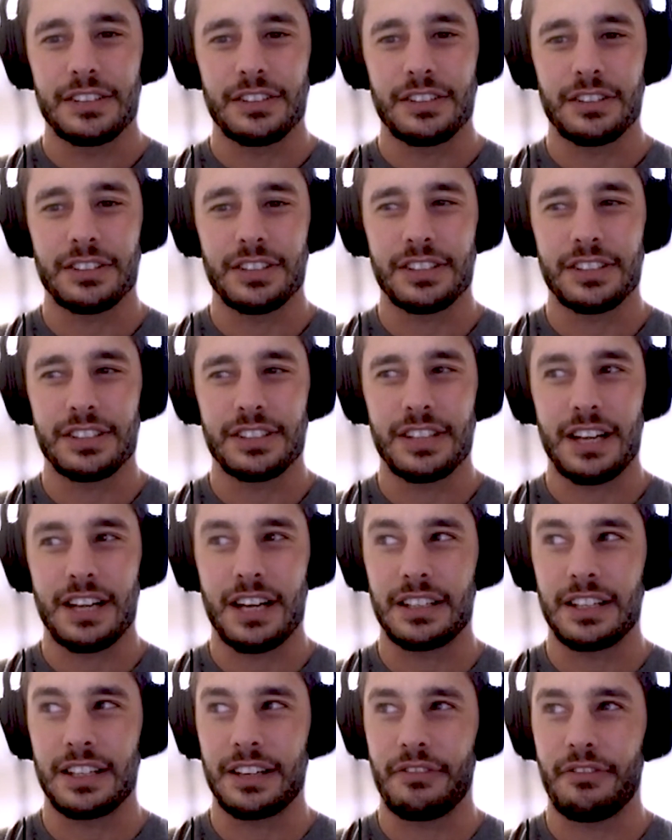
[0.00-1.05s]
as long as it's
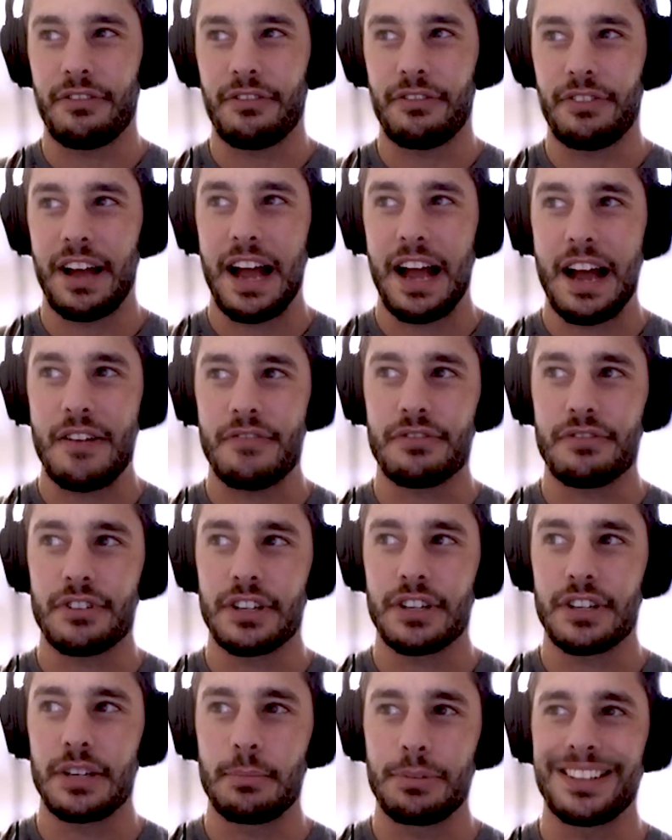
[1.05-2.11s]
not like
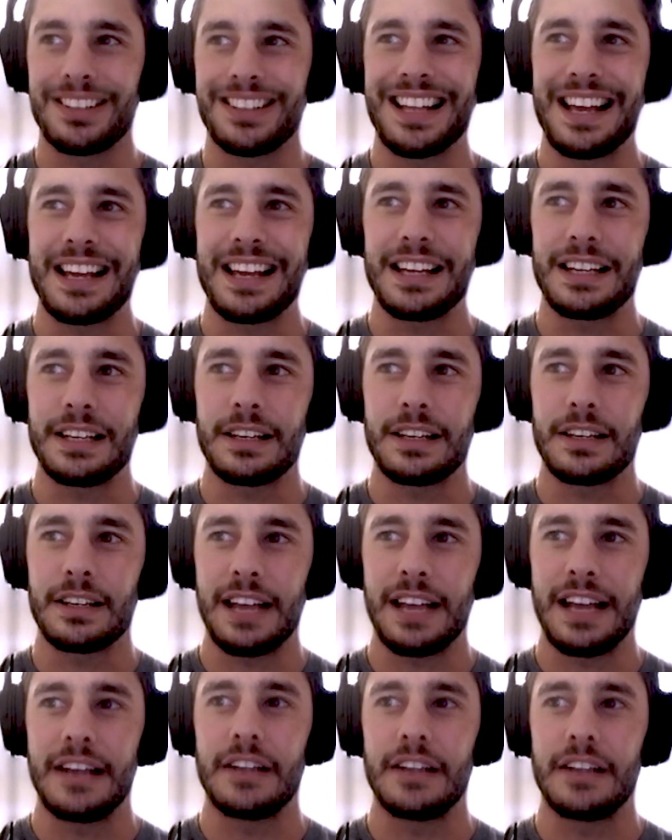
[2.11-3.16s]
fat-free,
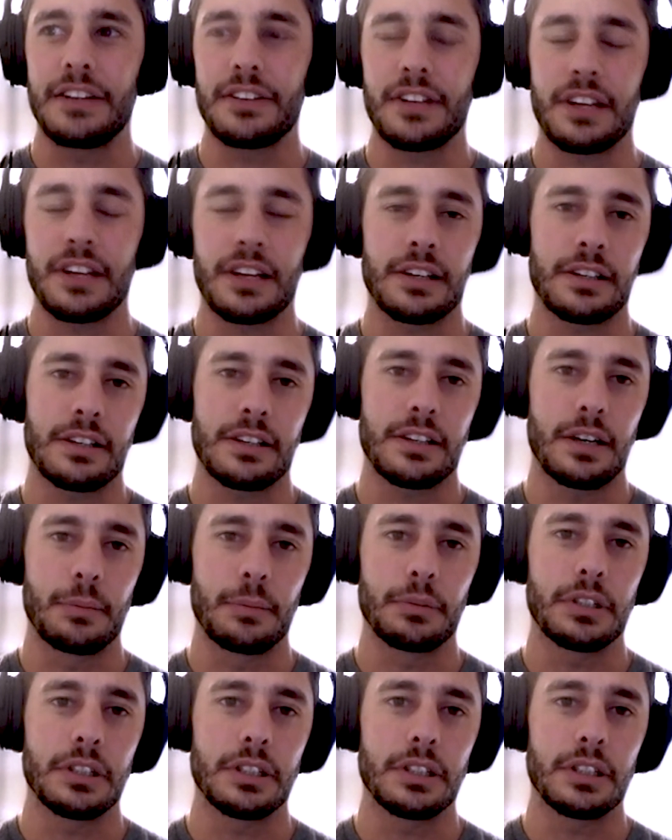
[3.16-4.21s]
plain anything,
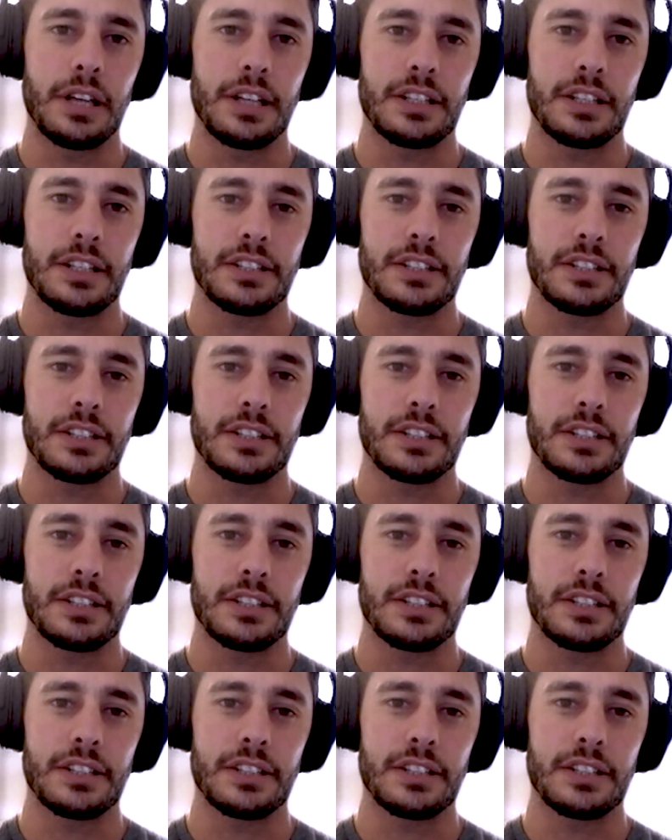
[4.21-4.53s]
I'm good.